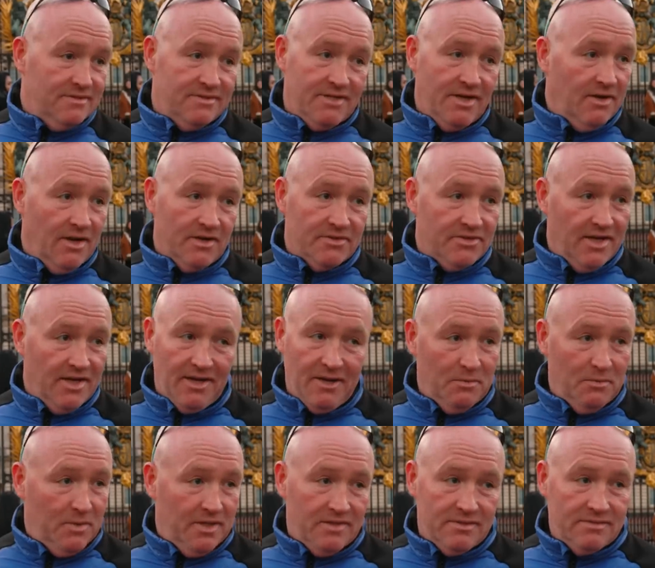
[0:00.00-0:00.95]
They're not dealing
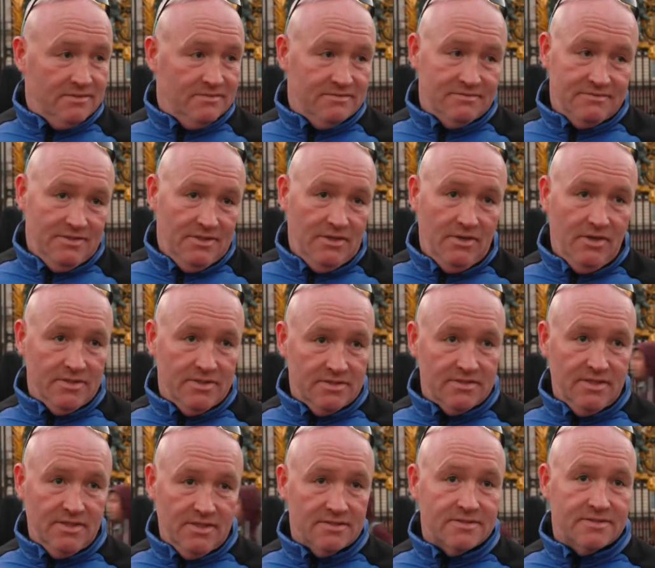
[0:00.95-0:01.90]
with it. You know,
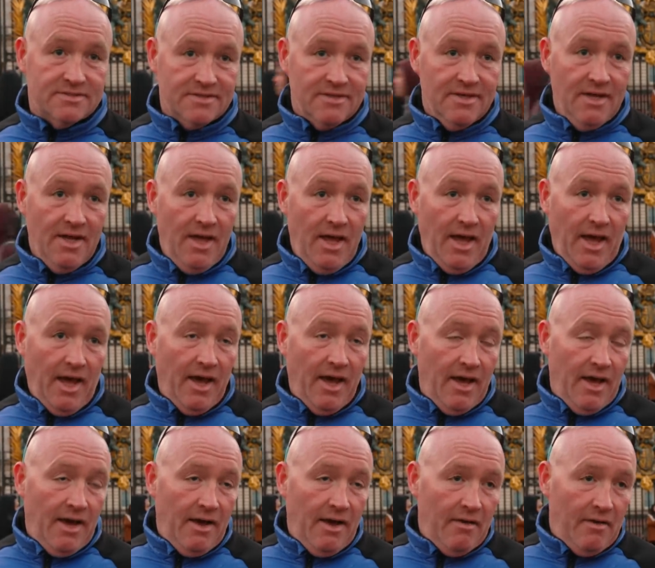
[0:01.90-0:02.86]

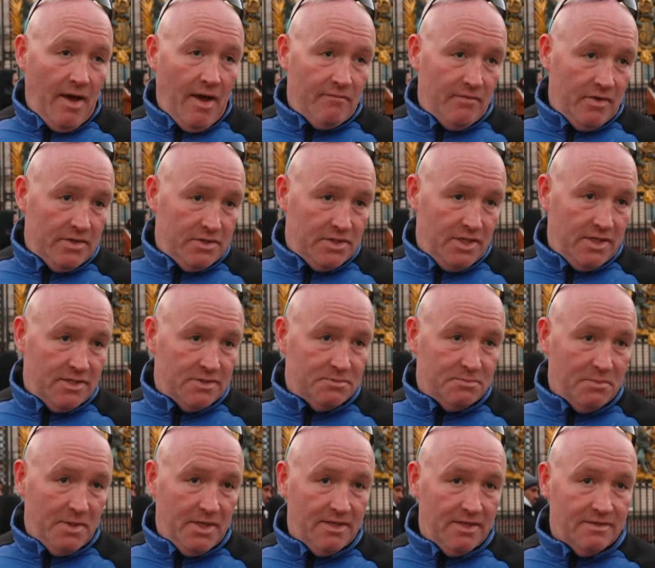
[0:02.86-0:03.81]
have I changed
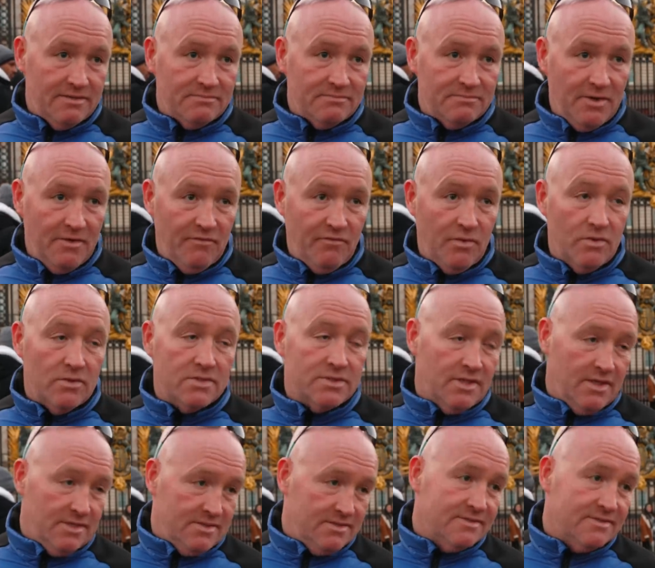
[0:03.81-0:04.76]
my views?
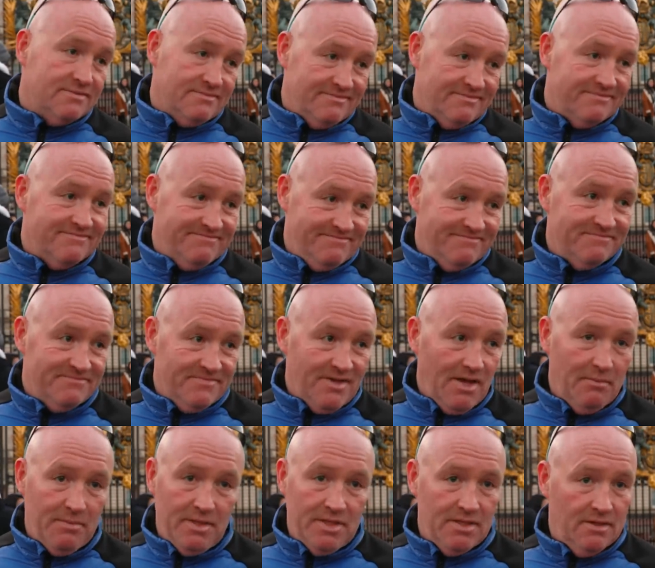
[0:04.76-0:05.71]
Yes.
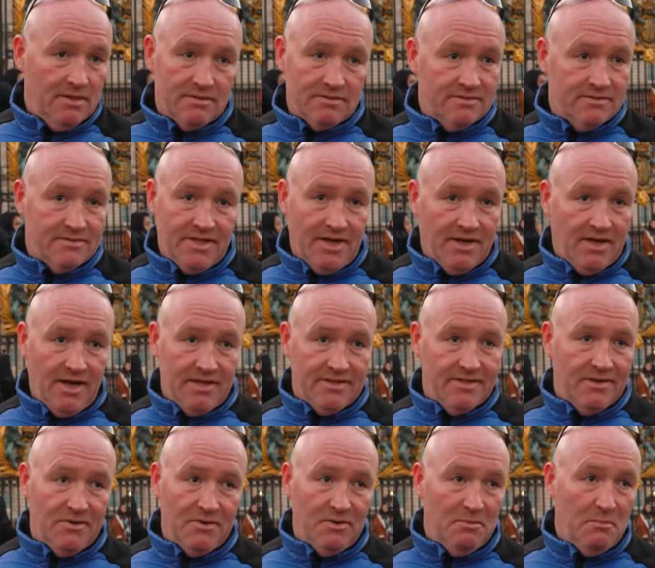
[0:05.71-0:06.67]
I mean, they're gone
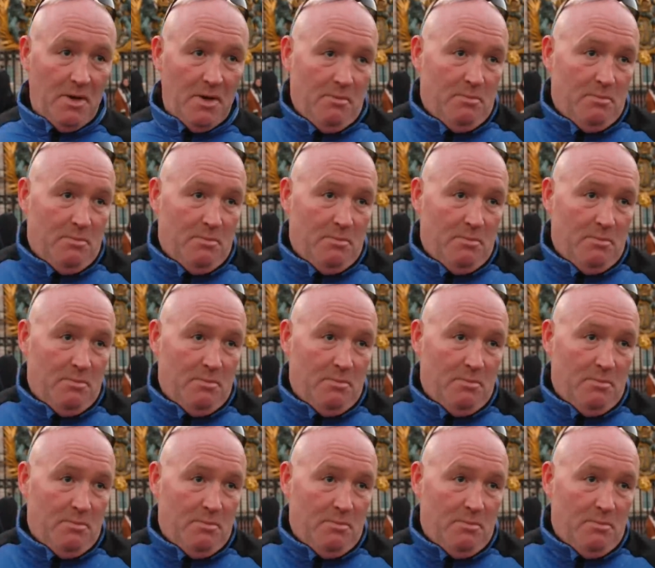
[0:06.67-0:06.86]
down in my